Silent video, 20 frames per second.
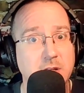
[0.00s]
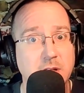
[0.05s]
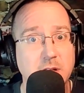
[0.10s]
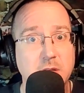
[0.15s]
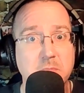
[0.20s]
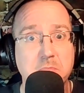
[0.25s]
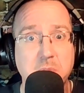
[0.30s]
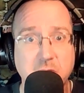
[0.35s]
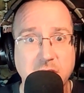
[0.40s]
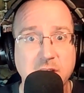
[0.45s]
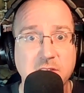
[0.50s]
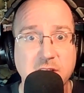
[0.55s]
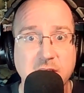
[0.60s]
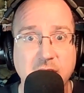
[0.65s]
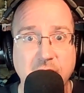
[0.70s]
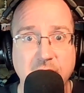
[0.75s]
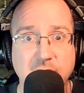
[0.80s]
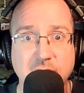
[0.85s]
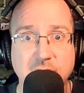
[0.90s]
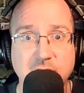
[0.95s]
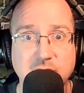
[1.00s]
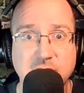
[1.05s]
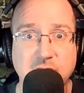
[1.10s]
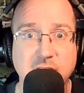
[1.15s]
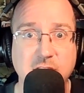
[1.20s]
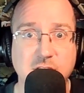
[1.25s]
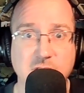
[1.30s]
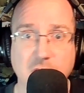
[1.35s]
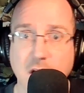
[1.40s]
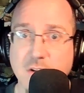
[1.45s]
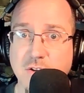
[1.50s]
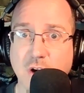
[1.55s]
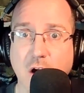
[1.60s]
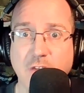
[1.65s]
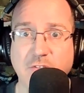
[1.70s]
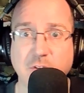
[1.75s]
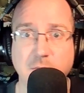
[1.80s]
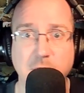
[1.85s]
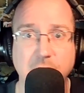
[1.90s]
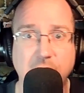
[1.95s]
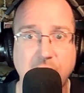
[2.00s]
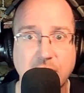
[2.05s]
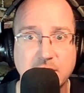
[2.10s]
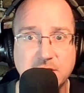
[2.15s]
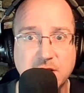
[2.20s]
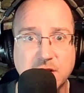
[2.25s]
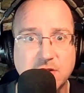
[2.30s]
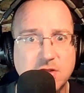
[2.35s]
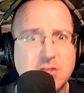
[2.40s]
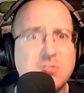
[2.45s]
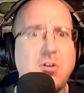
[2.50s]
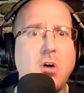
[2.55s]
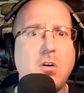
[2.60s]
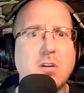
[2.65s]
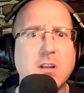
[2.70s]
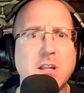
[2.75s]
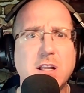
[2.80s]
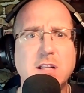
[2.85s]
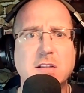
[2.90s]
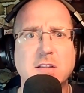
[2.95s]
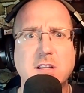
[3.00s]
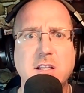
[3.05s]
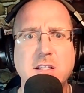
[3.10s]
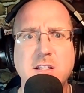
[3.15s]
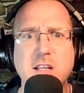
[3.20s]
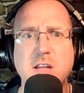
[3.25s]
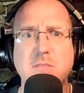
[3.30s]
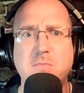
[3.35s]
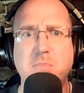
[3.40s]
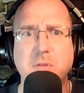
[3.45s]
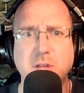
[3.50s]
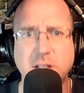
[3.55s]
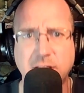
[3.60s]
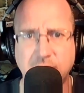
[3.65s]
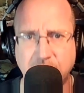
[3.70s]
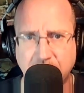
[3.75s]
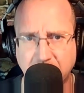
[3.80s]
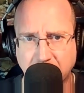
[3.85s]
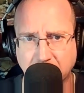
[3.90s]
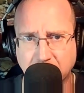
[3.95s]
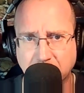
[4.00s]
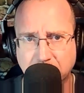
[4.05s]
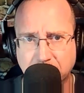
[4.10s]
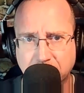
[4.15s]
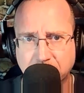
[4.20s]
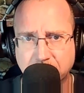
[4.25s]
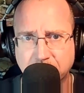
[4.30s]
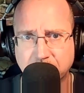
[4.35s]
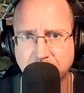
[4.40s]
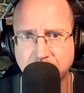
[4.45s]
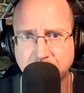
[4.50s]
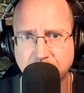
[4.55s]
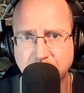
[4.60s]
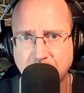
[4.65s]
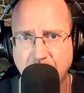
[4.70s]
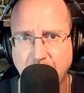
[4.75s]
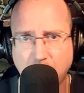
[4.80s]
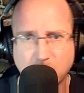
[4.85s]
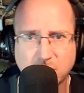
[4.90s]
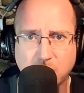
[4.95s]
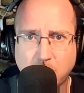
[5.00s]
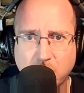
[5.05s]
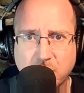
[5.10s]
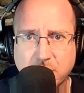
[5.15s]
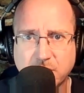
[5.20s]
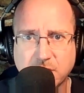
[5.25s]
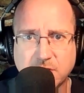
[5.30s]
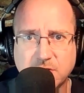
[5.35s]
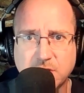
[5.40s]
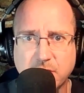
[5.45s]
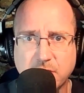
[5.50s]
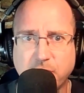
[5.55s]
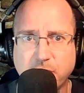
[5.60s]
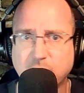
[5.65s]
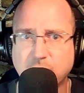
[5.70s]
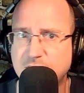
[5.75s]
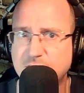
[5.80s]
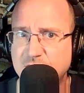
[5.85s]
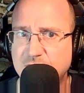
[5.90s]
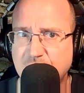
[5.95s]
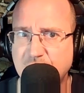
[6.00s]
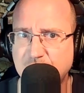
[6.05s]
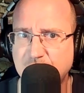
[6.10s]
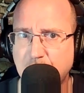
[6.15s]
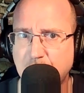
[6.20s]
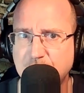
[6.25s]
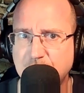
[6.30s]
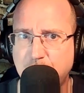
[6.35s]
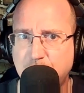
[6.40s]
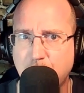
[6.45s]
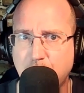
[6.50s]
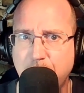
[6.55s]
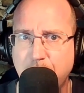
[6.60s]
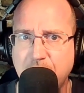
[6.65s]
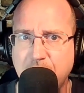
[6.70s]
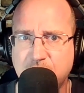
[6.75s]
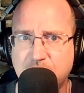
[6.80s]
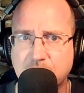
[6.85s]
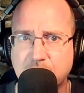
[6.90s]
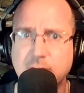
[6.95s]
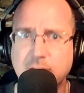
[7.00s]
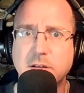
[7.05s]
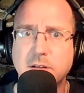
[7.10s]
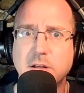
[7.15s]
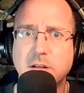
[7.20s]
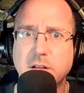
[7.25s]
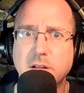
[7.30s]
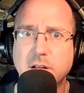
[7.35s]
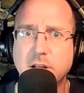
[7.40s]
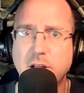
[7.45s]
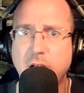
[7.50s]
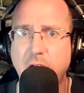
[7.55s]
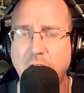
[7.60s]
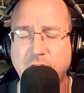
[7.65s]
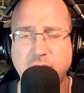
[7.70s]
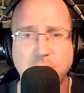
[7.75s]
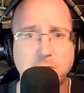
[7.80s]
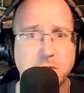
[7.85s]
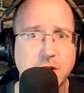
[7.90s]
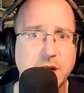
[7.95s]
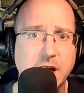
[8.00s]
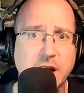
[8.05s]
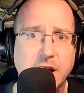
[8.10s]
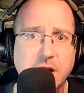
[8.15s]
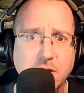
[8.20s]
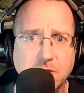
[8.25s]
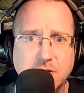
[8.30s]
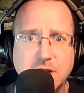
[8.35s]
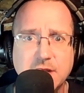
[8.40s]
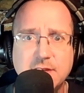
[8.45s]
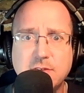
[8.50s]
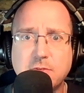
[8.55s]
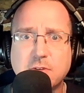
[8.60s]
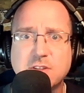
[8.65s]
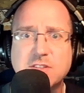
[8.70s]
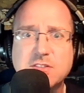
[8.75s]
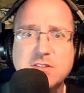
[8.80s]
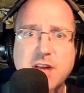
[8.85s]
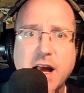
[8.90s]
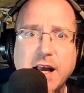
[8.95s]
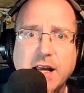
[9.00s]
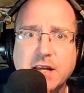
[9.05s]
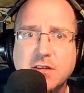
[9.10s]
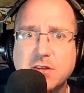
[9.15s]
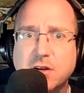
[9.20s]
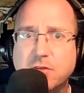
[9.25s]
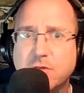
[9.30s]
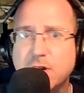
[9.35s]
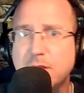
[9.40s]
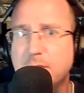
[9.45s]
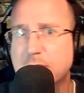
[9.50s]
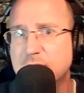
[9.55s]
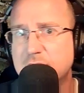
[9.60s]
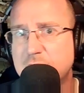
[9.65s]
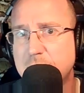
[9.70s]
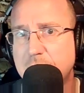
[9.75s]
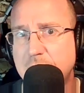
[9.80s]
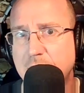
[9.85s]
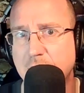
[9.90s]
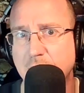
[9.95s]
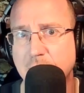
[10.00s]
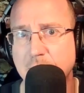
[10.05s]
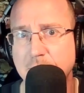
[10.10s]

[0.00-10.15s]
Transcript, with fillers: But in the end, a state judge offered McKenzie a startling lenient plea deal. He was ordered to serve only six months probation after pleading guilty to a second degree misdemeanor.